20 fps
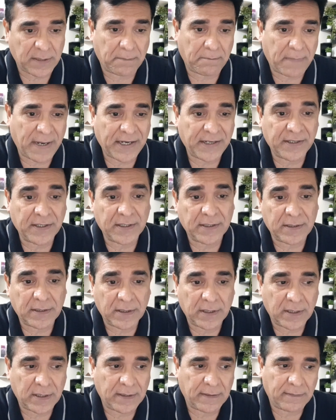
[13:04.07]
minor
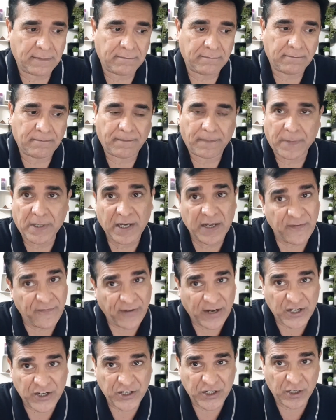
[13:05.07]

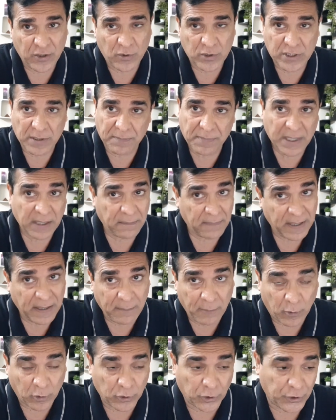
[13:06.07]
infection or something may
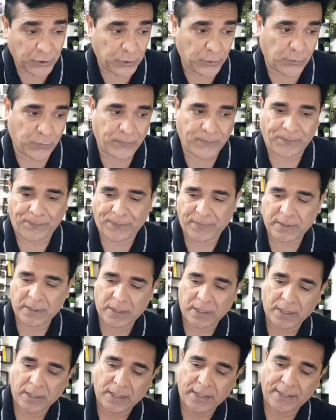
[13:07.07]
bother you.
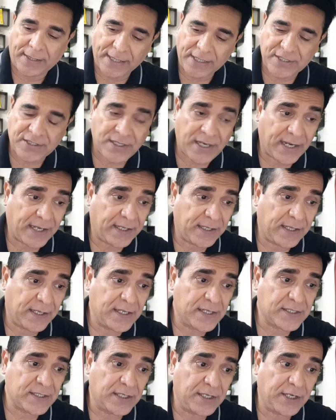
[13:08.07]
Next sign
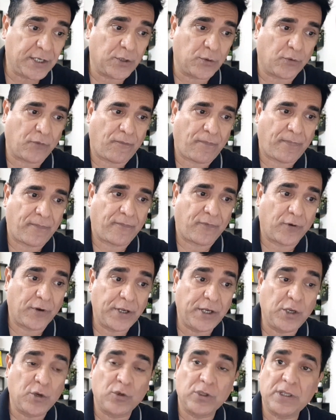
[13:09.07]
is Leo. For
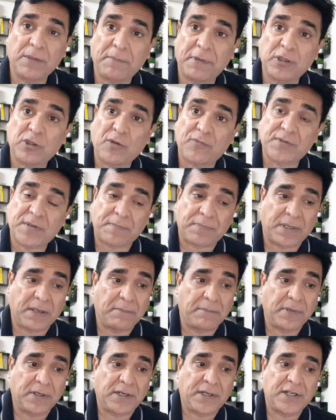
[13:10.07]
Leo, the month of
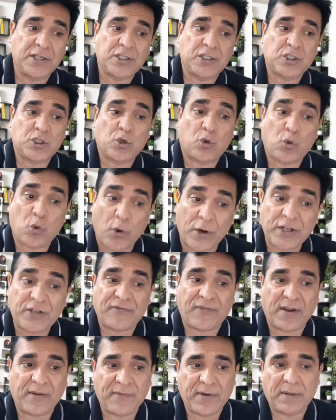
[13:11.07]
September is quite
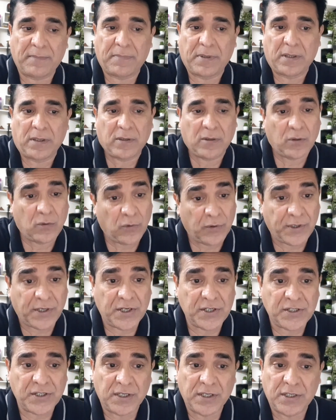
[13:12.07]
favorable, good
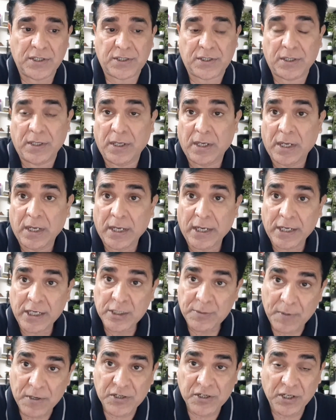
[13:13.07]
results,
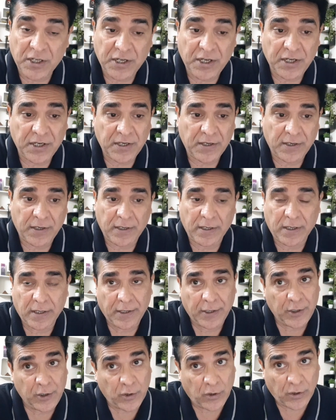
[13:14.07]
especially
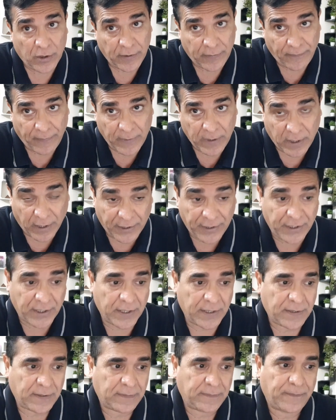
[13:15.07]
in your
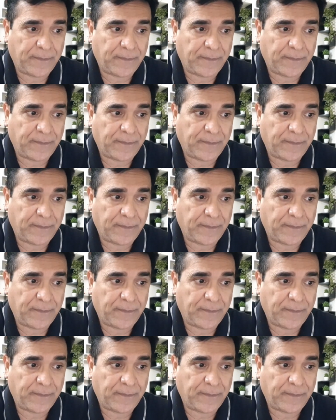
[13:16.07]
career.